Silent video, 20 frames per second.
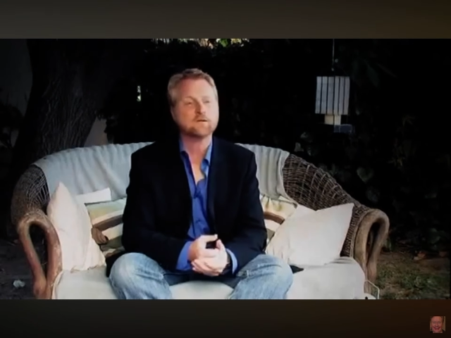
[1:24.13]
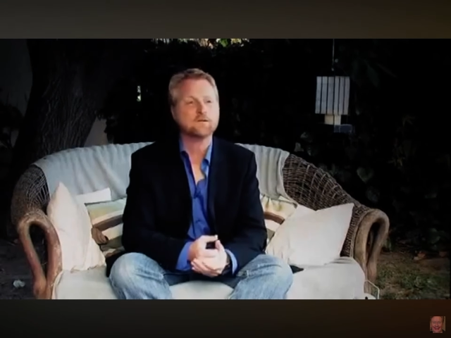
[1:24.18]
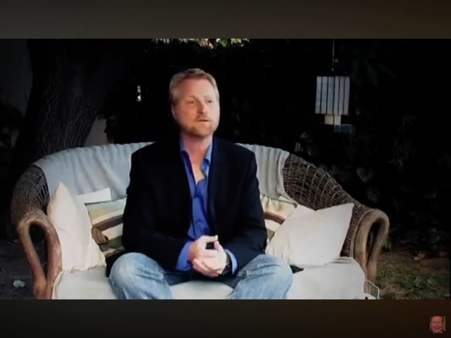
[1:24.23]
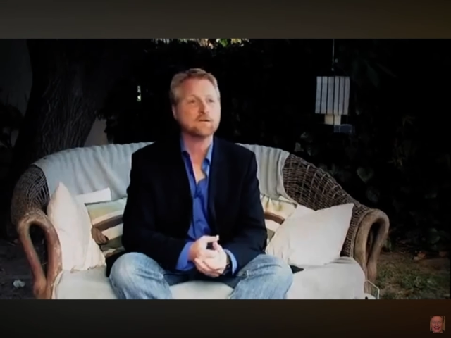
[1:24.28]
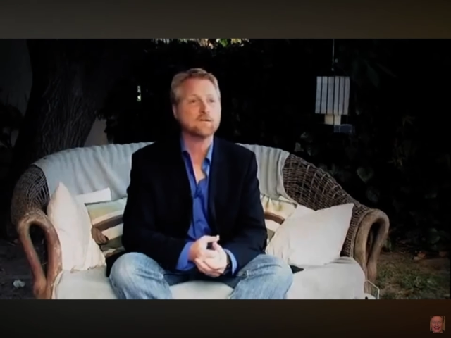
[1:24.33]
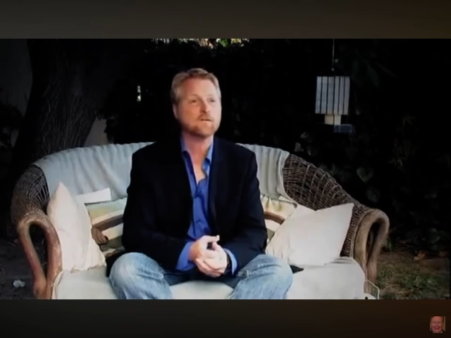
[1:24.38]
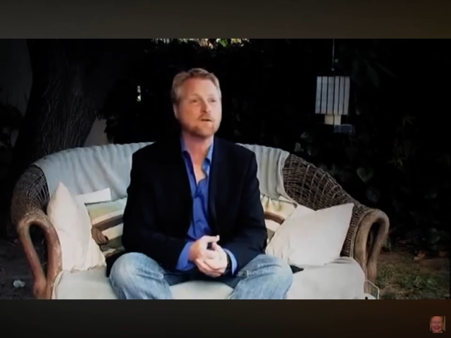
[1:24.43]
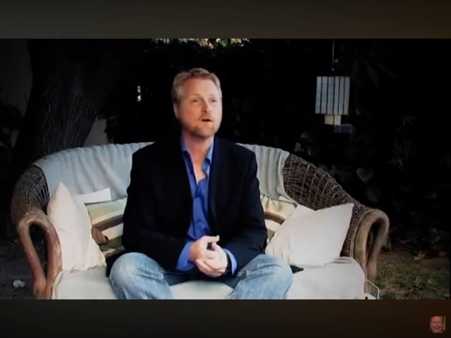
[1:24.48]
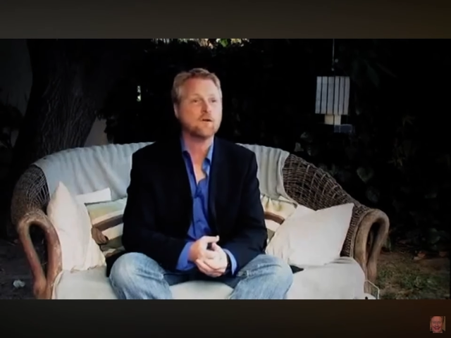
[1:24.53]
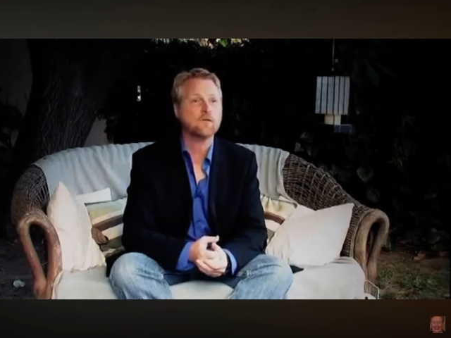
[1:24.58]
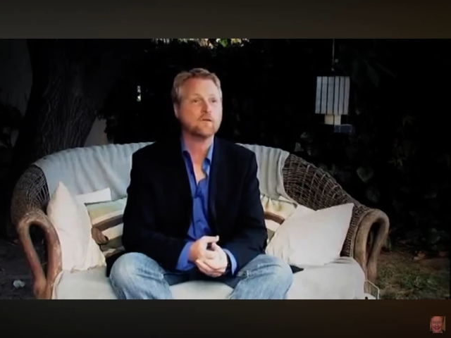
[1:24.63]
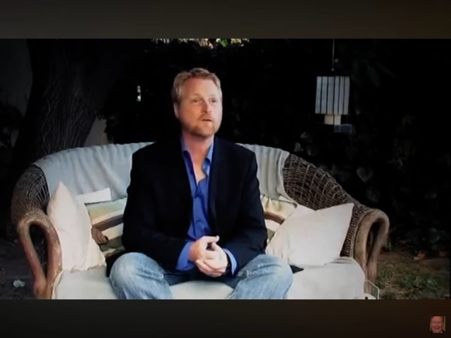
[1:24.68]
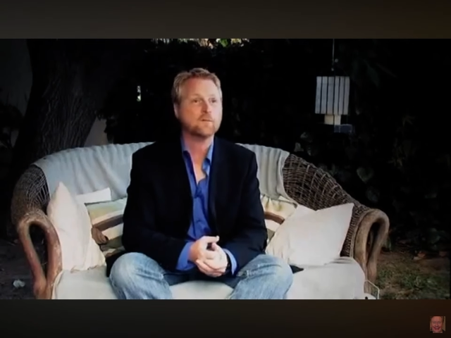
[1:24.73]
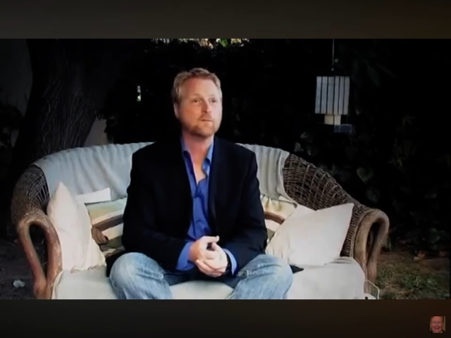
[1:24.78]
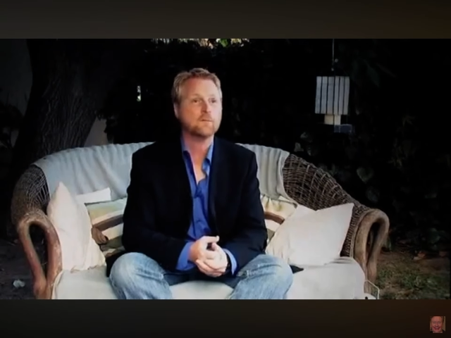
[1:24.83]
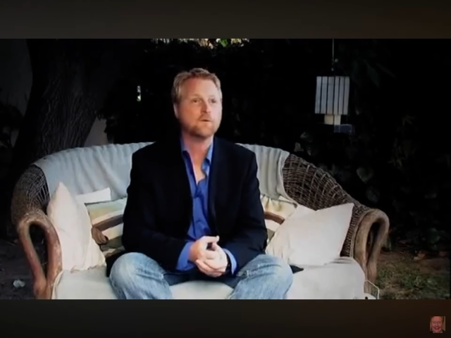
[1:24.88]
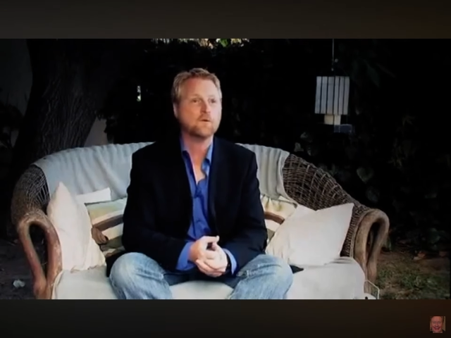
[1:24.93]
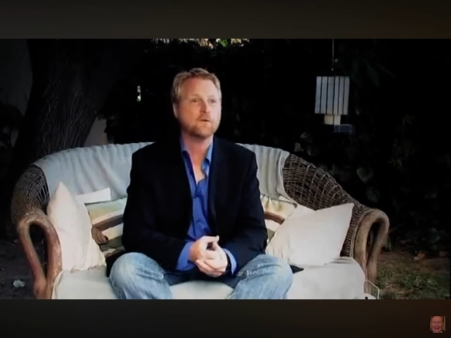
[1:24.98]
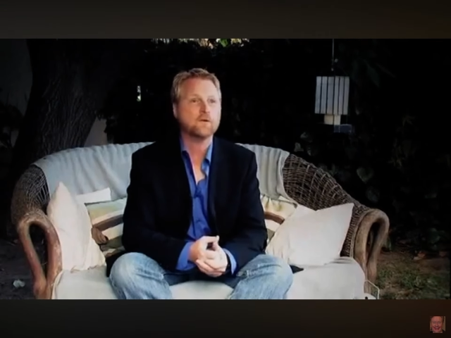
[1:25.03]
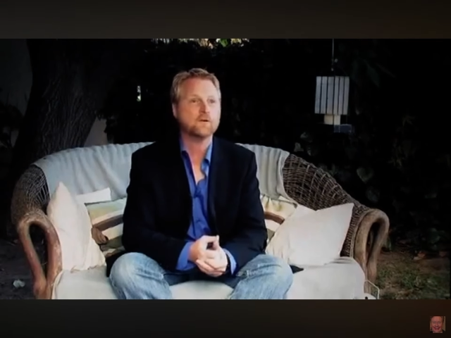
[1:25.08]
thing to all the
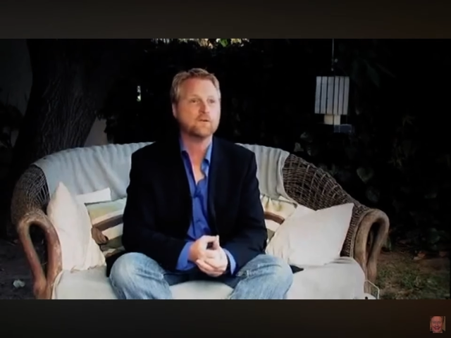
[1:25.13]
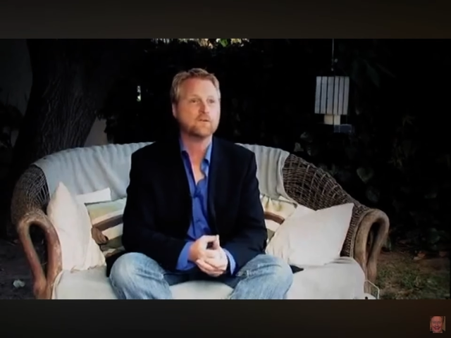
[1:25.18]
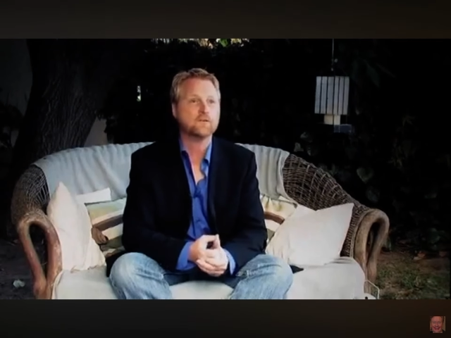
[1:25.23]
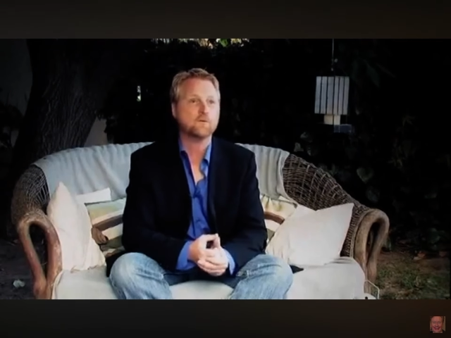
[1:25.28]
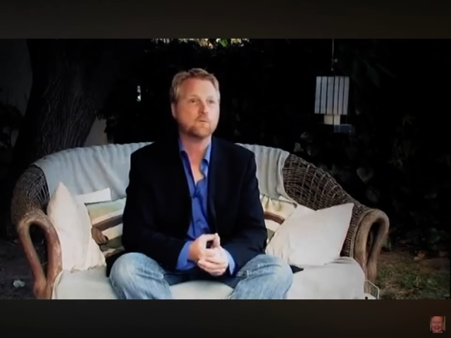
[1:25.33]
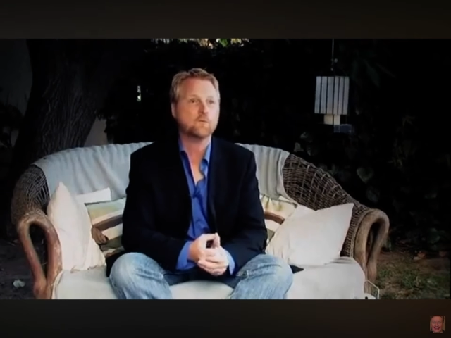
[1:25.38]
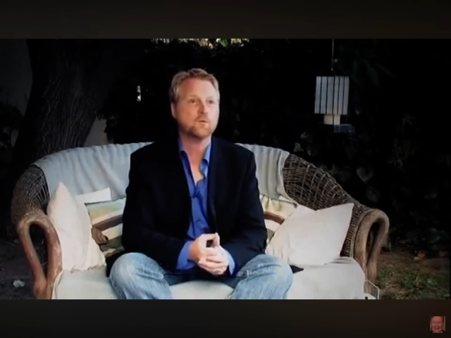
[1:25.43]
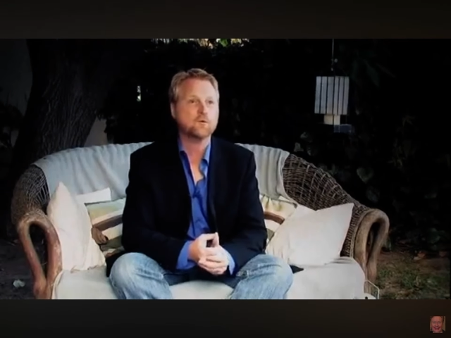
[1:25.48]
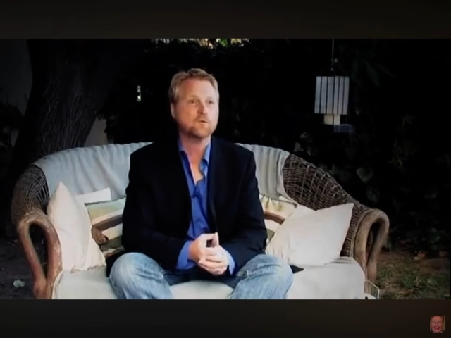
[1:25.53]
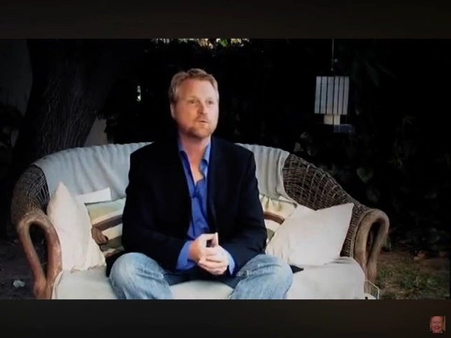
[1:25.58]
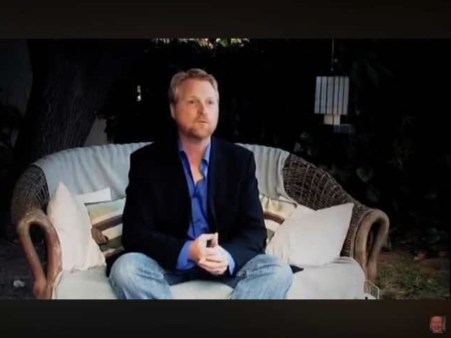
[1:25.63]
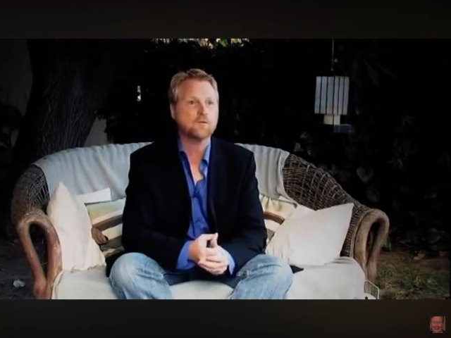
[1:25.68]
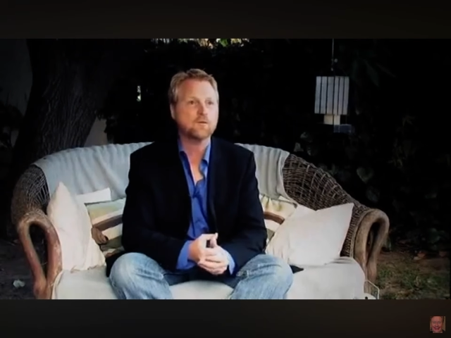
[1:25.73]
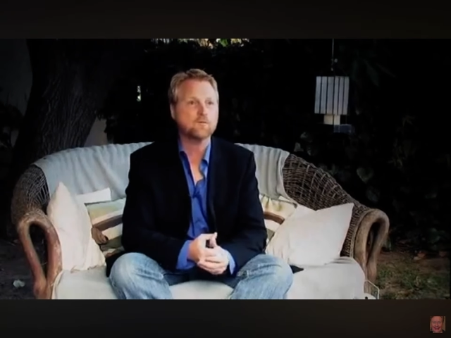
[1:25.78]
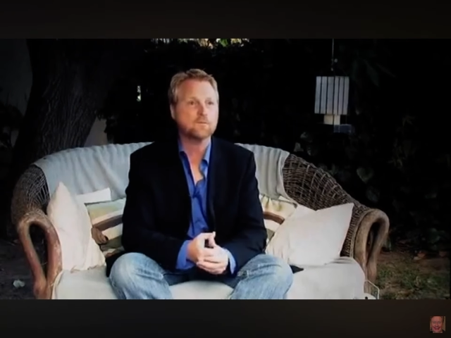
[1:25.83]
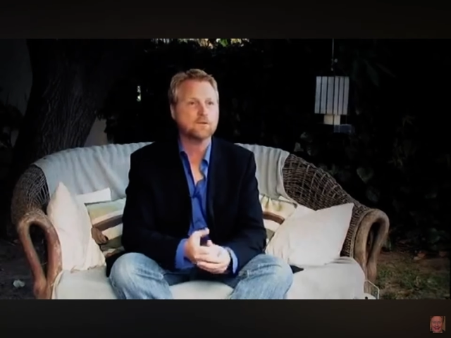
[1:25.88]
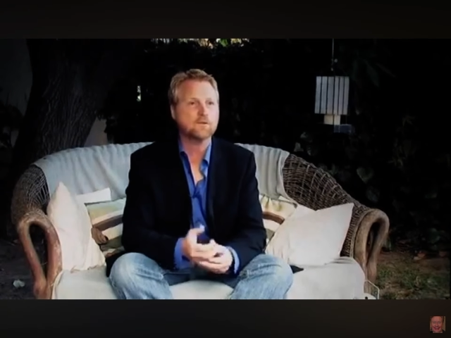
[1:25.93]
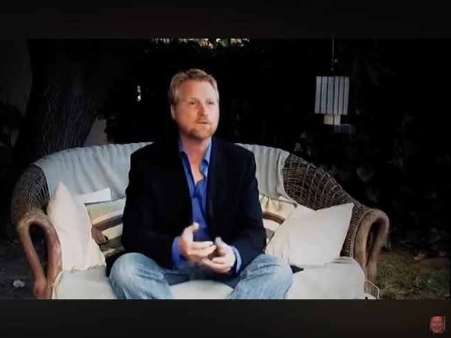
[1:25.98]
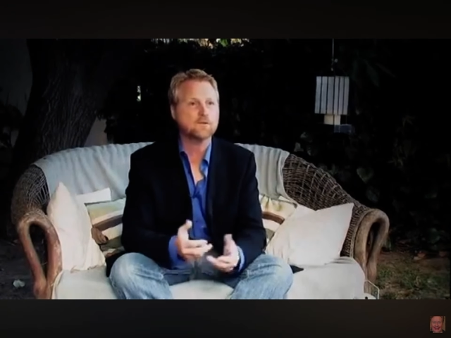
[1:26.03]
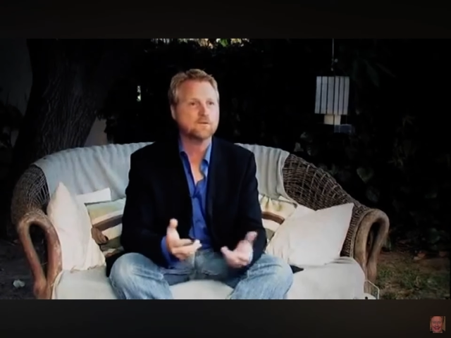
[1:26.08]
employees that worked there
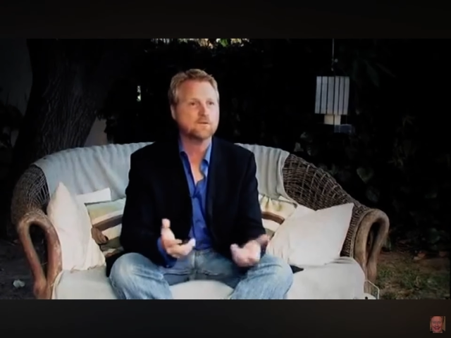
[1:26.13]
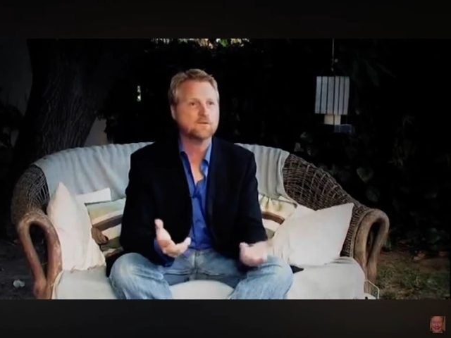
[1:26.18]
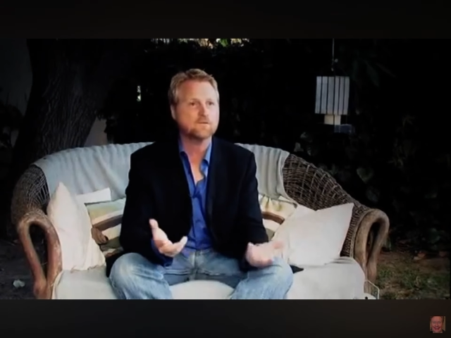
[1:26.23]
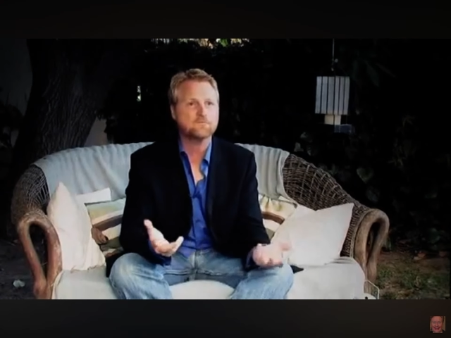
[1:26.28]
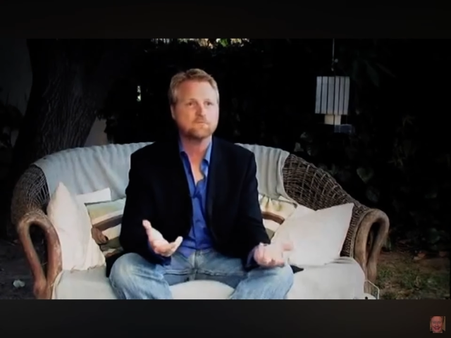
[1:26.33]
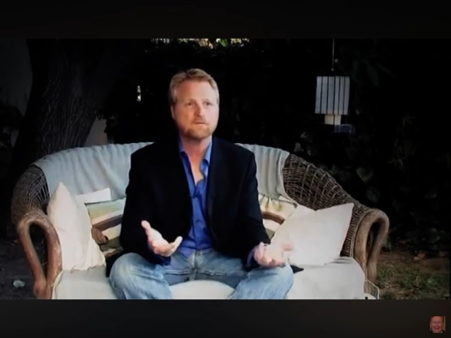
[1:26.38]
because